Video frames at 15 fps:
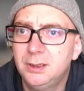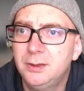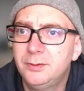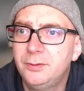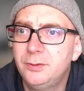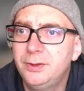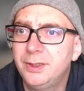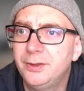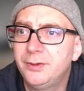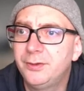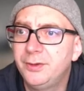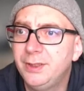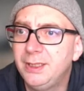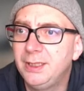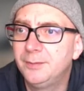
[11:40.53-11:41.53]
4 and a
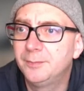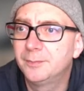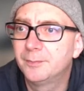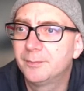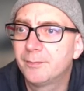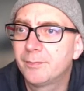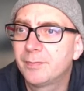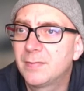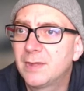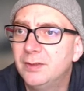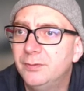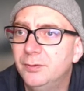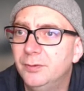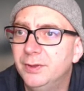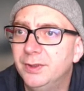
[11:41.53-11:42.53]
3,
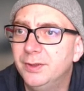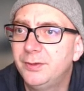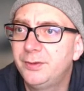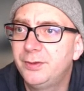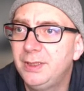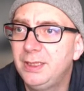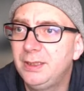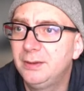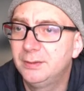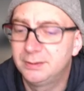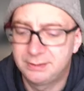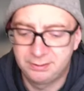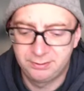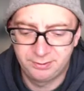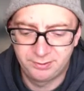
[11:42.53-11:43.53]
4 and a 3,
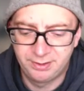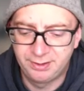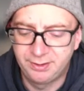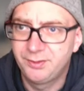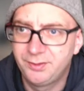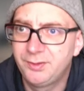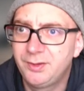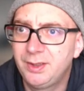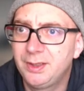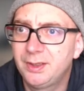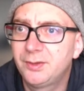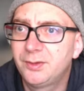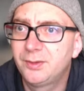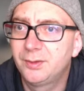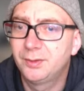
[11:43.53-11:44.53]
that looks like a
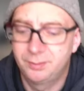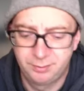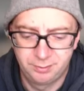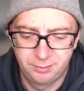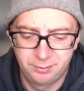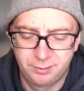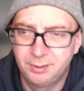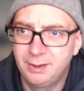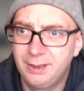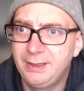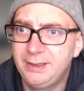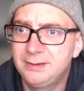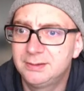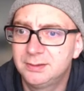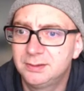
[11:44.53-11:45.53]
6,
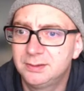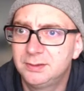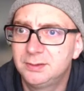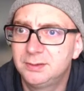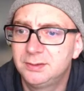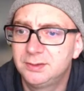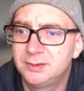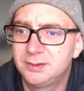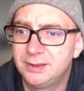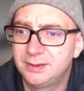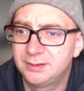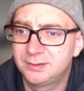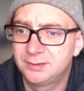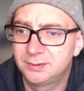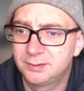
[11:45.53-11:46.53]
8,
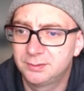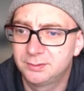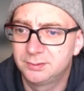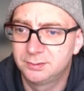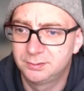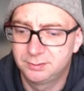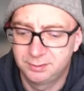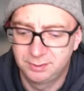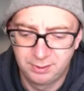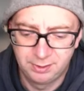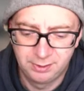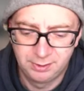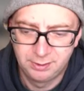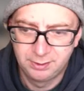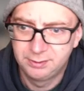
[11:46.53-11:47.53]
6,
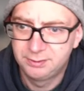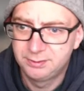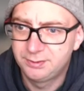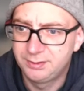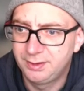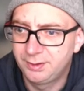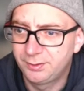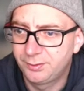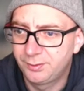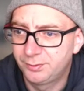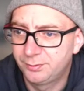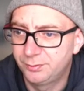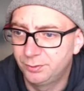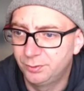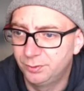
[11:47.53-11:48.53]
6,
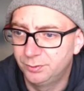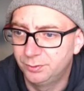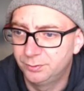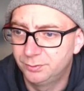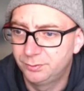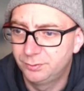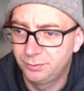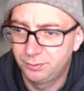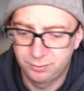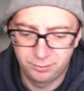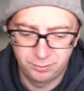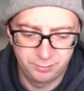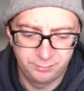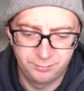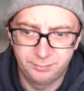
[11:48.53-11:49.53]
4, 4,
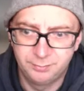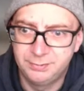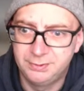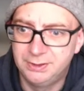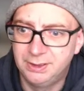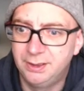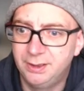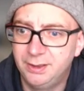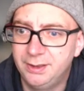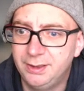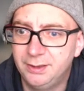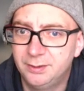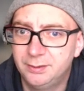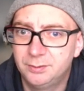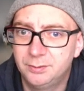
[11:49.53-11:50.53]

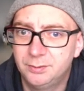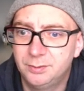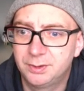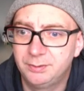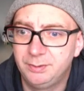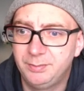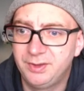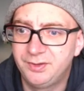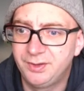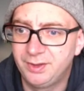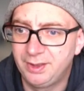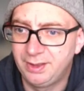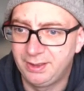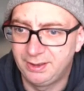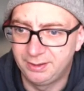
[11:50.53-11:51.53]
9. What are we missing
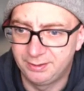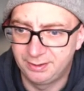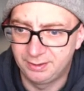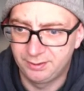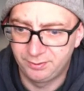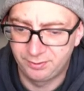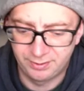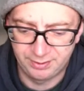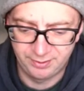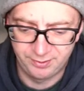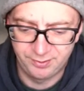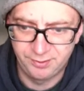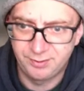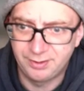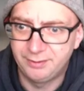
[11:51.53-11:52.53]
here? That looks like a
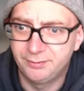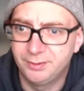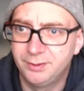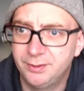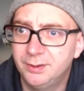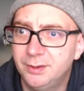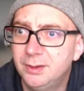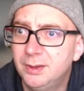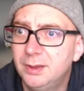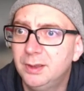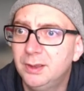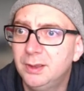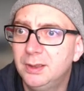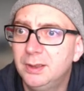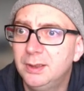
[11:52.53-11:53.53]
7,
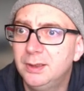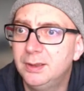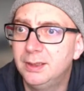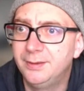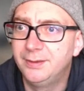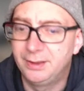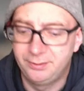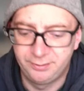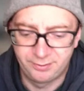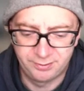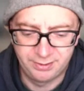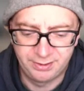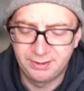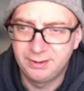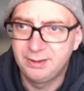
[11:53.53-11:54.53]
and that looks
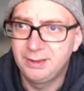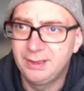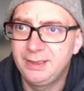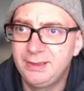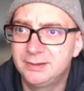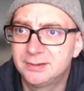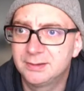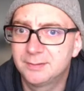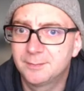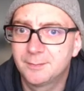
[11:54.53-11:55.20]
like an 8.